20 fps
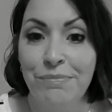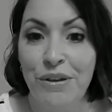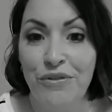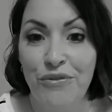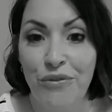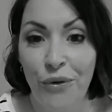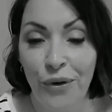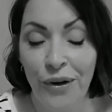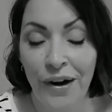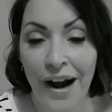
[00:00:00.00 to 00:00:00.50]

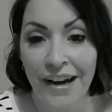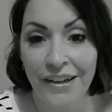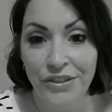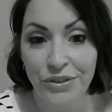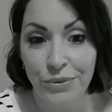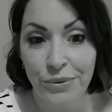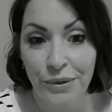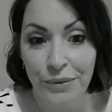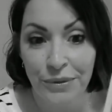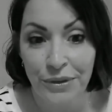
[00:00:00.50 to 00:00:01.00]
before I
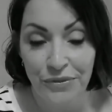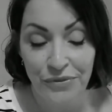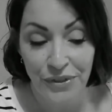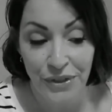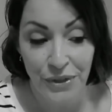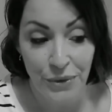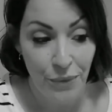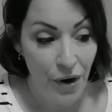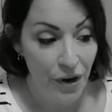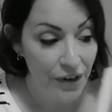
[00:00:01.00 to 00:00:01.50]
do a
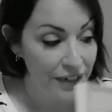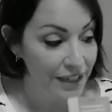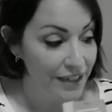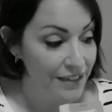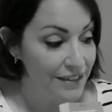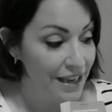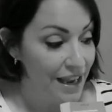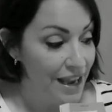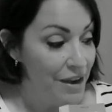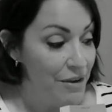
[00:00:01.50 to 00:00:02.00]
review on
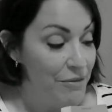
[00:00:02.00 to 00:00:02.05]
it.